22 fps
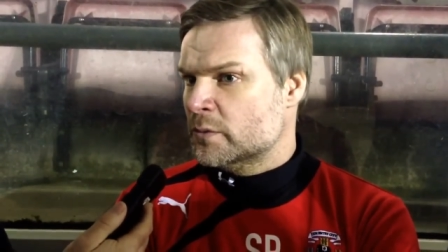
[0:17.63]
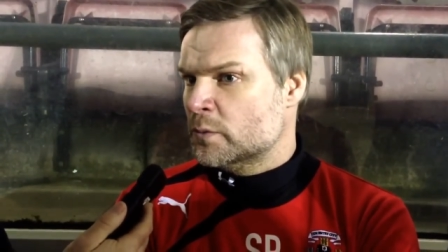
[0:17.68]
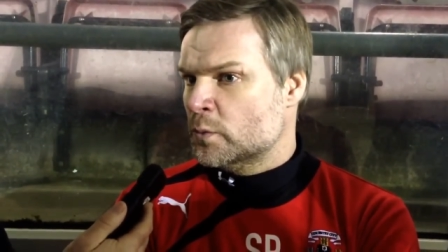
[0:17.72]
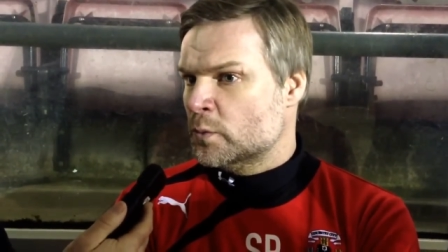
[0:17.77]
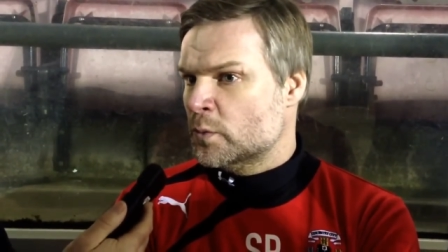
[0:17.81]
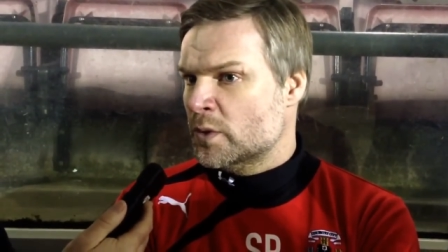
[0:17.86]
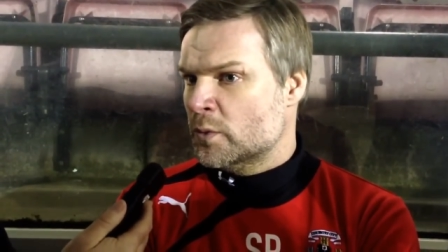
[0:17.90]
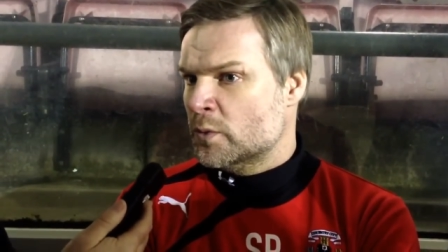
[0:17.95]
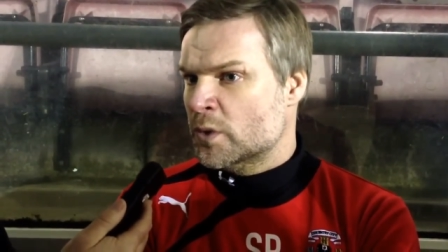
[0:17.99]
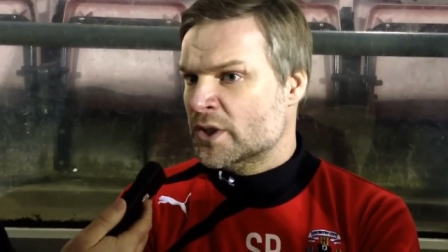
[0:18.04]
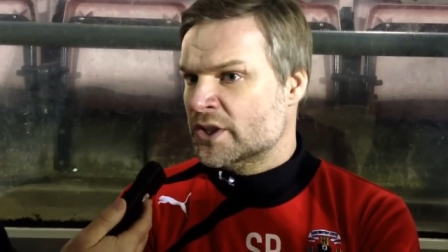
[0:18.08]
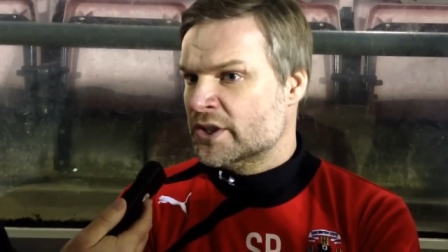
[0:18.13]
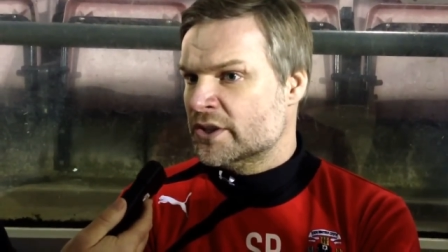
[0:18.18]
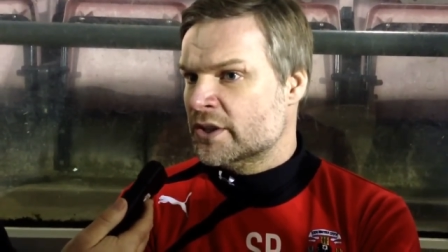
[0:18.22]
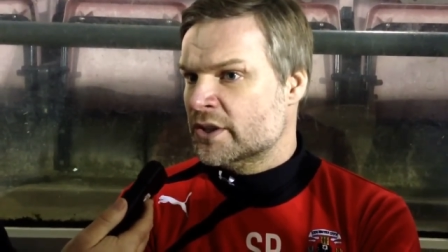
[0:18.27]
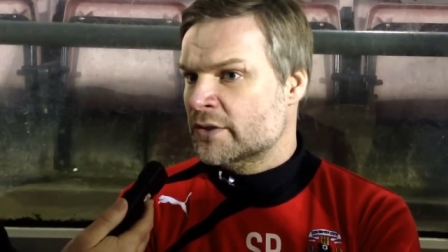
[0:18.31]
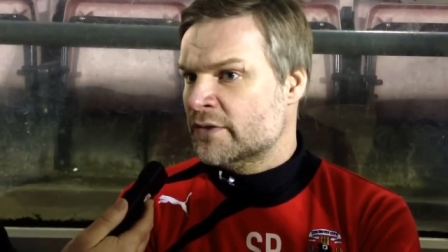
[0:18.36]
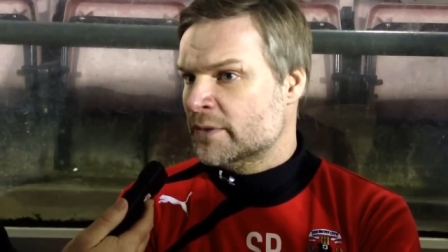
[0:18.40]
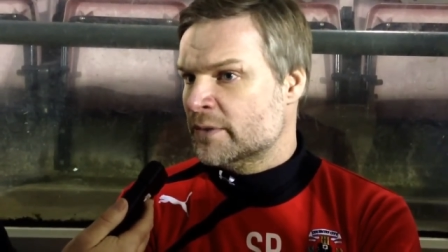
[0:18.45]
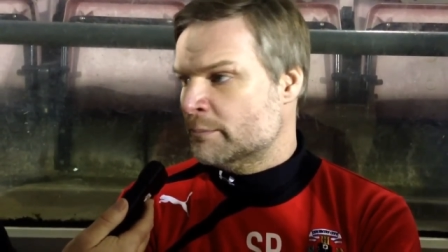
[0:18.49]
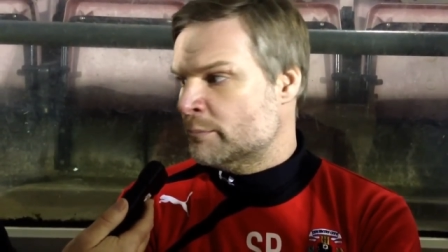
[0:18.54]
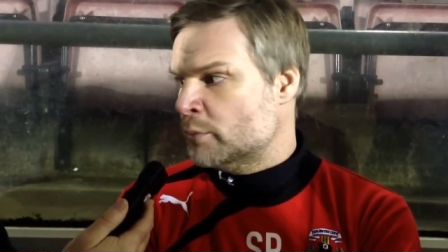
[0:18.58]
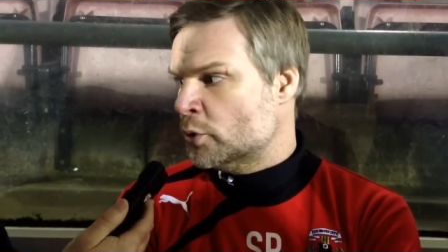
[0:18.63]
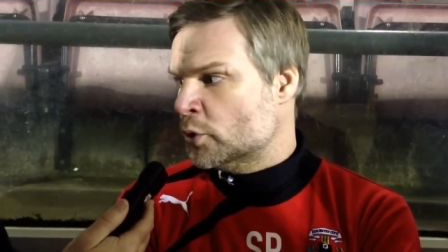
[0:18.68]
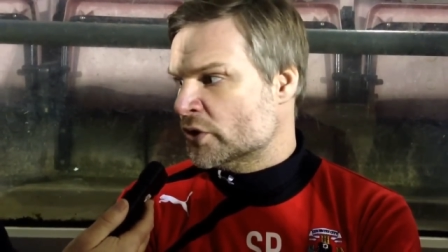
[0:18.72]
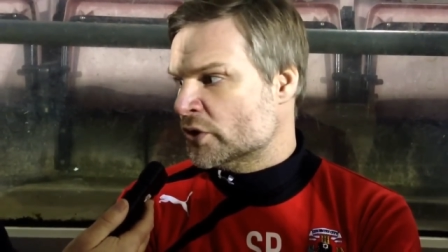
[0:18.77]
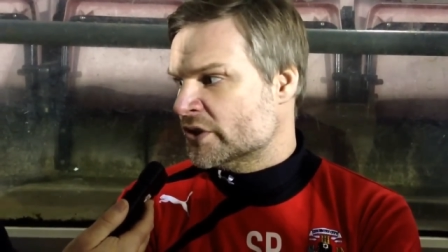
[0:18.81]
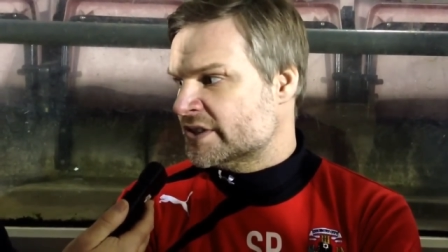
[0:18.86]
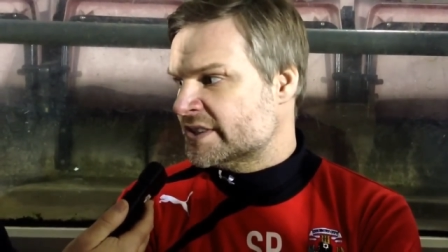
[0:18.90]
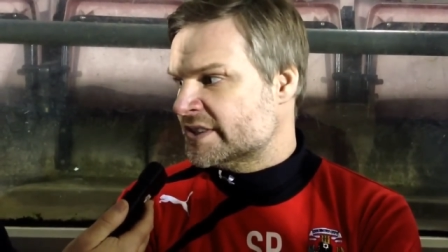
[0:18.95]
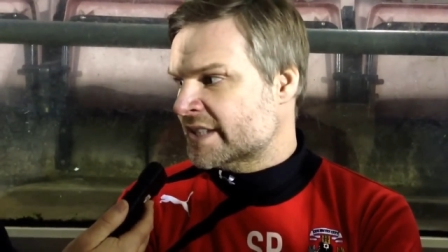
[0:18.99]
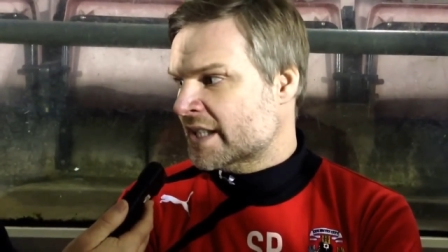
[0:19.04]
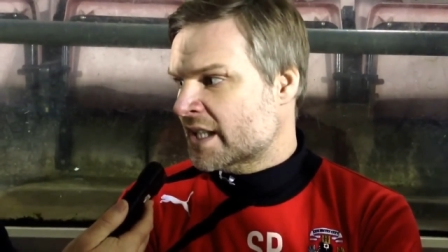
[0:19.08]
we won enough
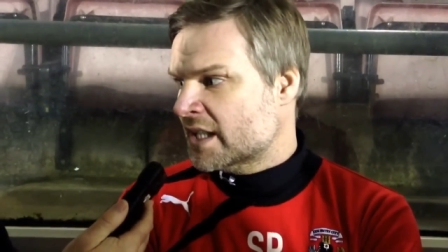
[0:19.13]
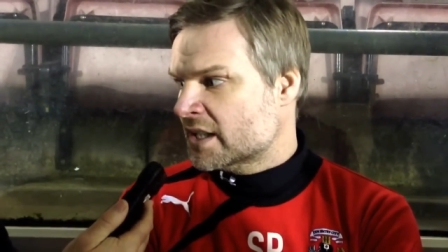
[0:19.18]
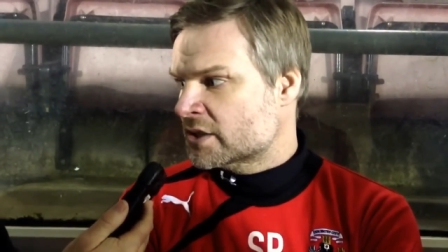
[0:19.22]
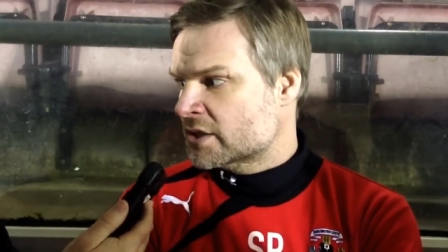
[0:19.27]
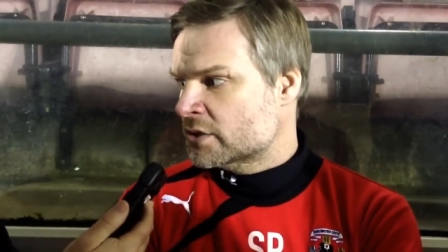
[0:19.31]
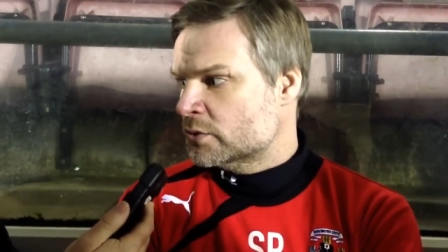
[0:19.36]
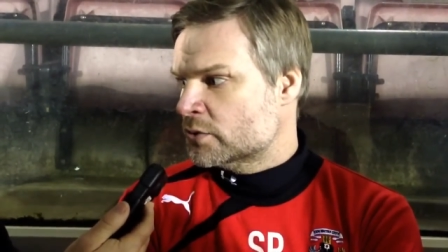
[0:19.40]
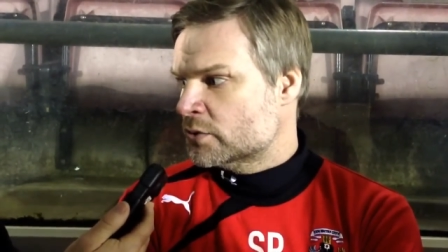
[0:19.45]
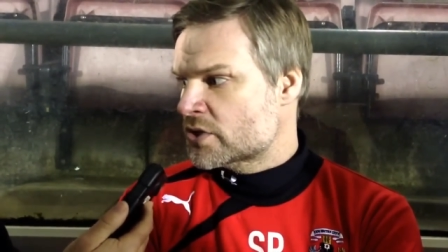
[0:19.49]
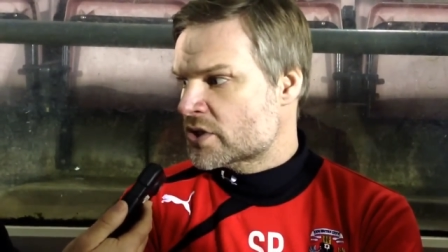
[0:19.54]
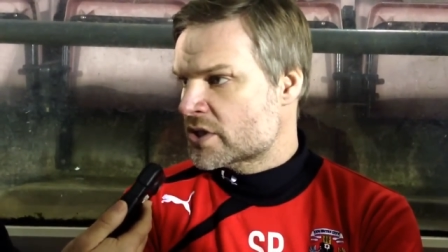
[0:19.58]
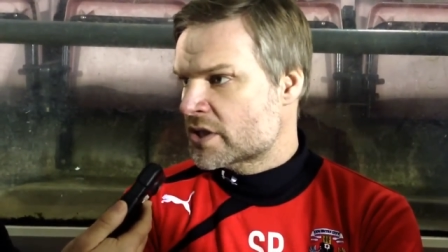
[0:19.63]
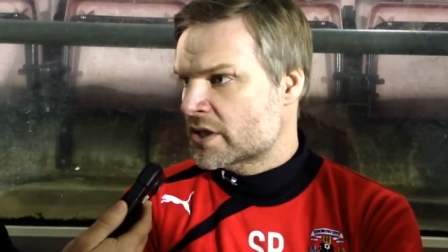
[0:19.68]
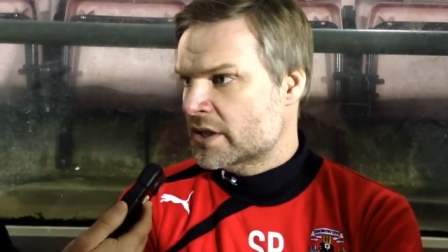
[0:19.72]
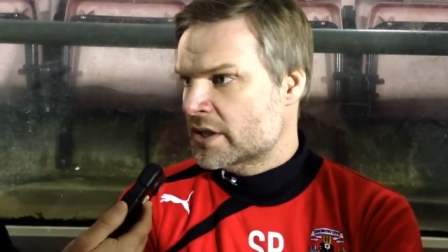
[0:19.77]
important tackles,